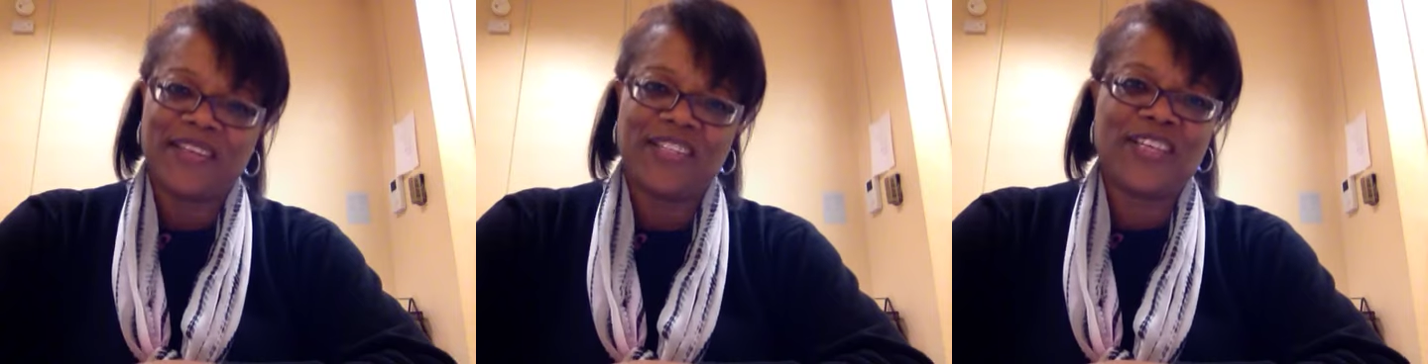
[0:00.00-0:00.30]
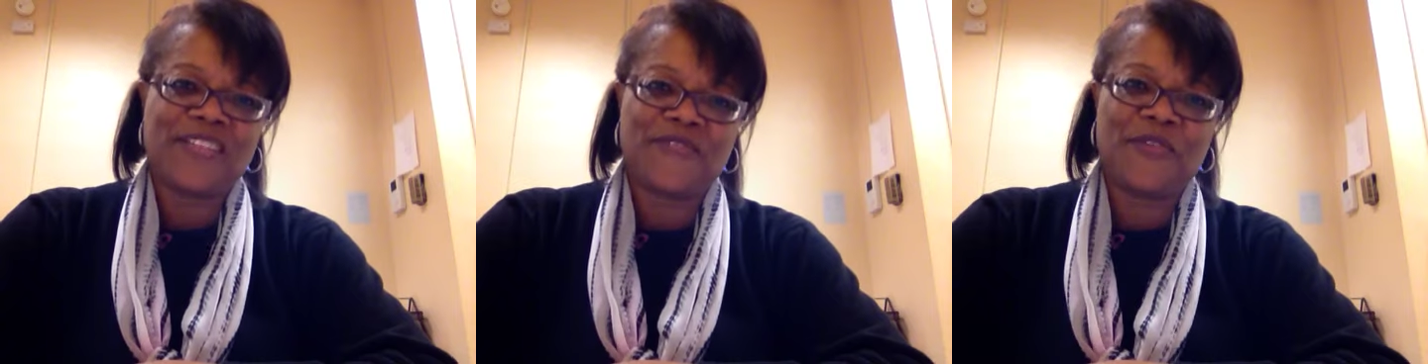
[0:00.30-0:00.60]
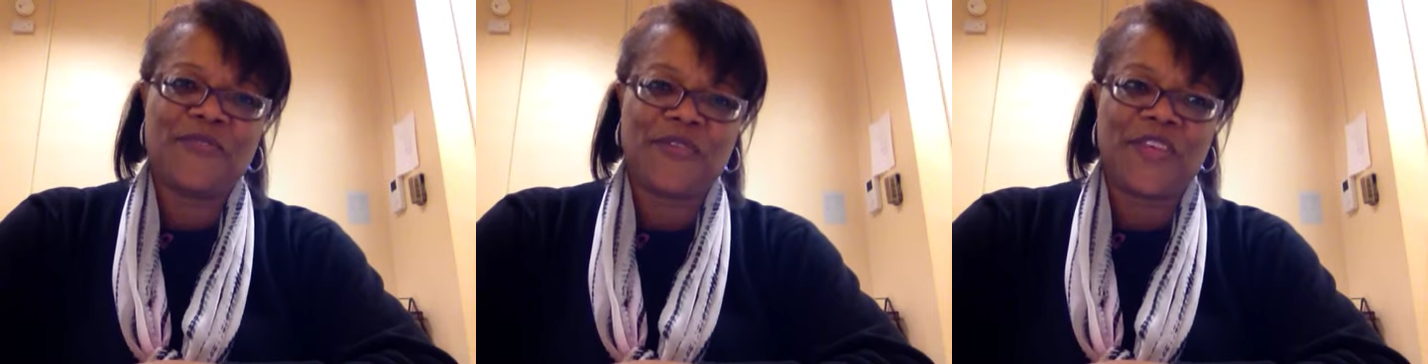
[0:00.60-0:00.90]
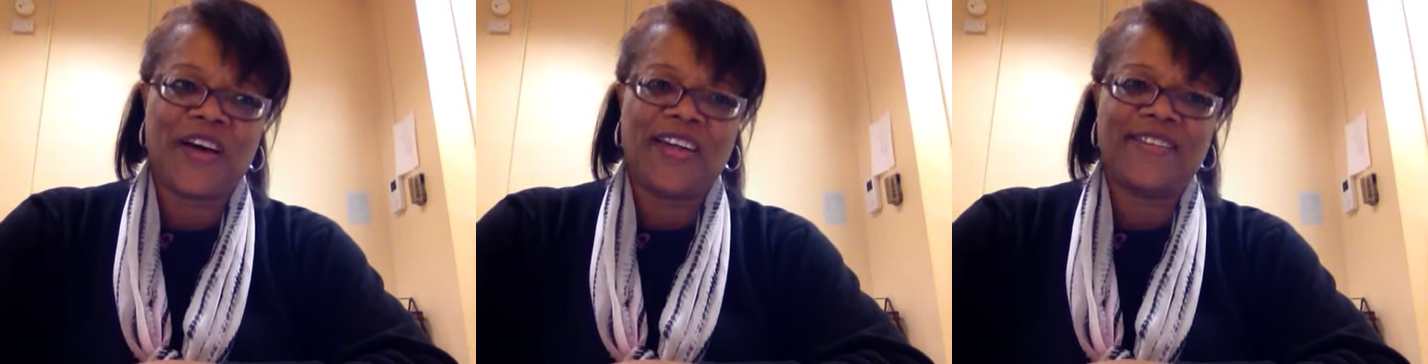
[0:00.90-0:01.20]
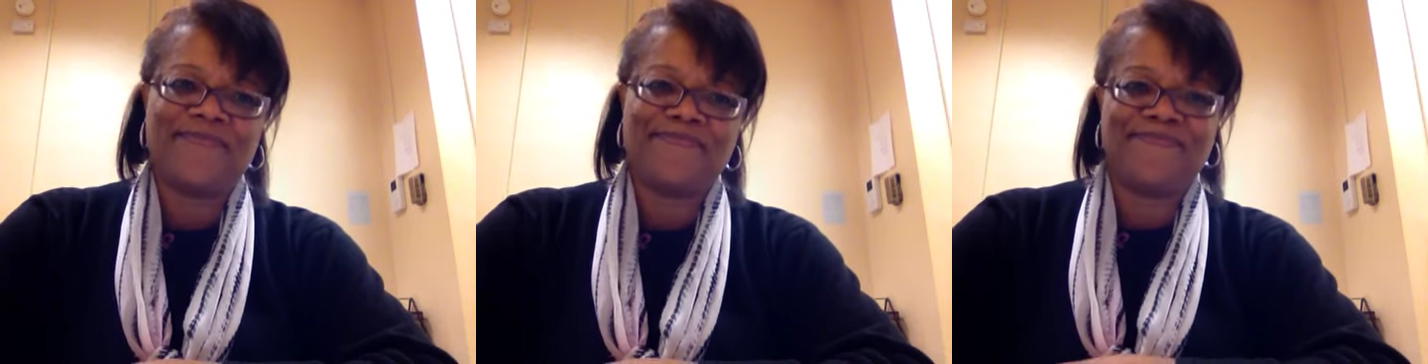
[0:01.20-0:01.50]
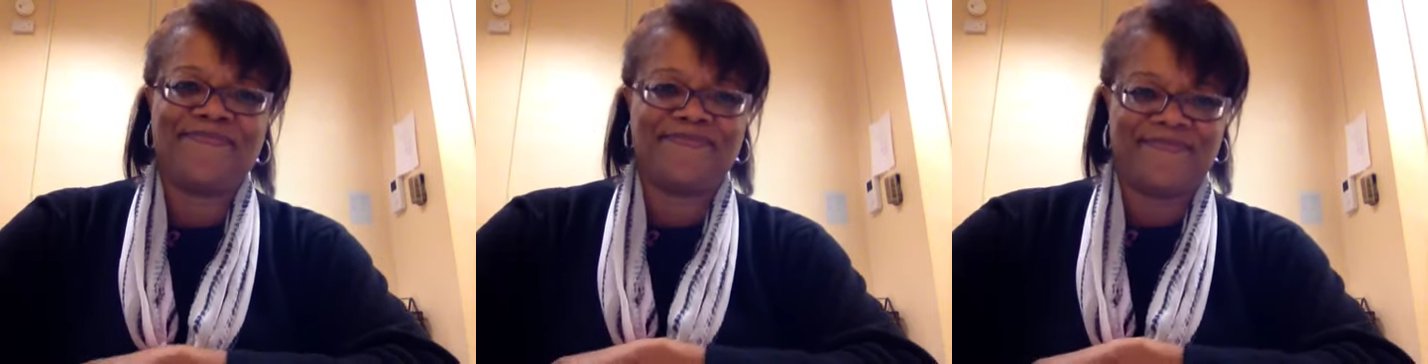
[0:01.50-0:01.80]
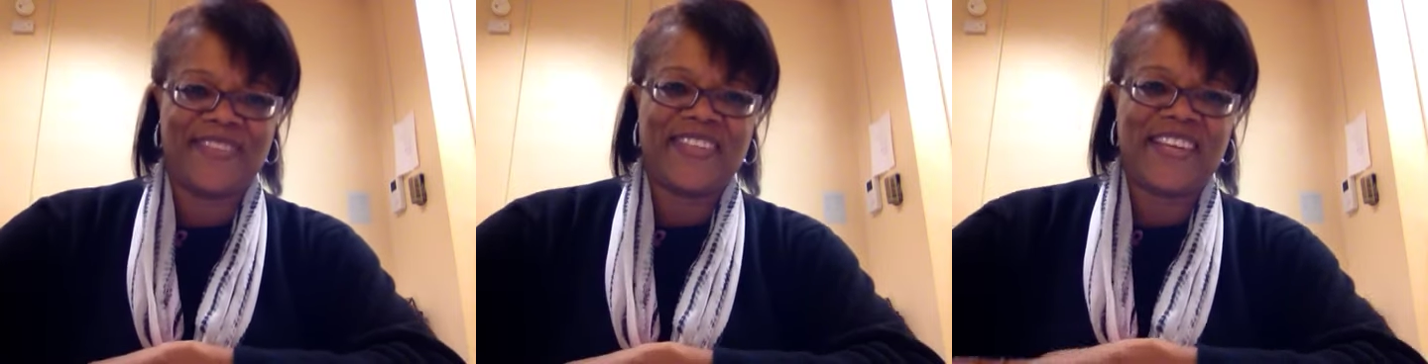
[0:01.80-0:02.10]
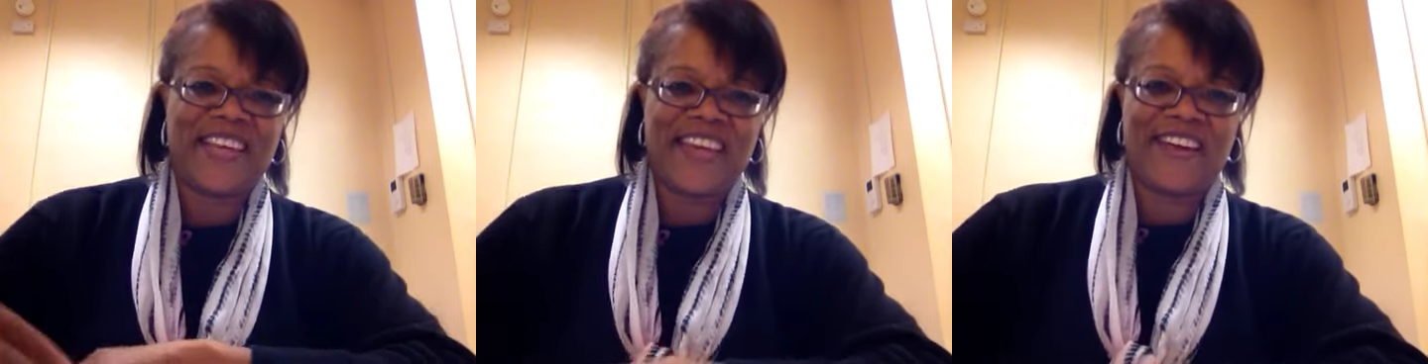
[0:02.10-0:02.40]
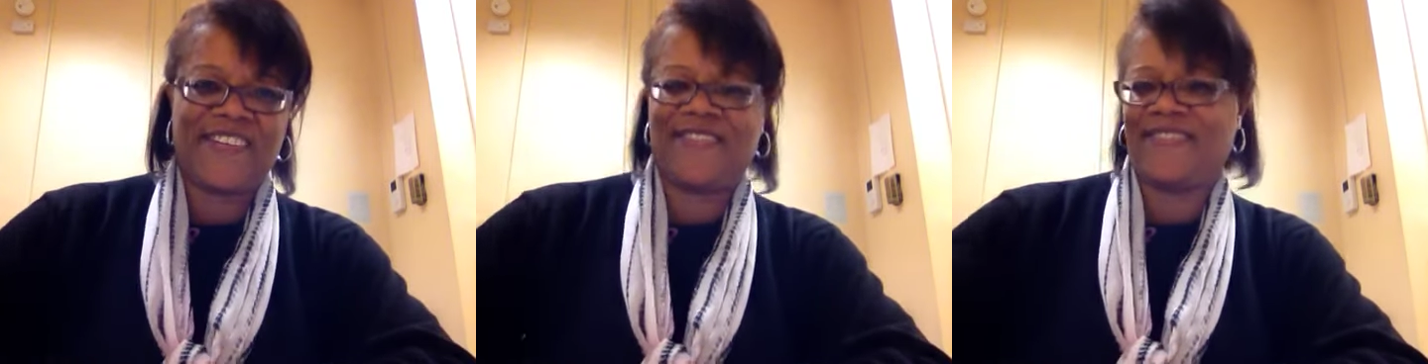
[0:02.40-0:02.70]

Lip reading: Just food for thought. Take care.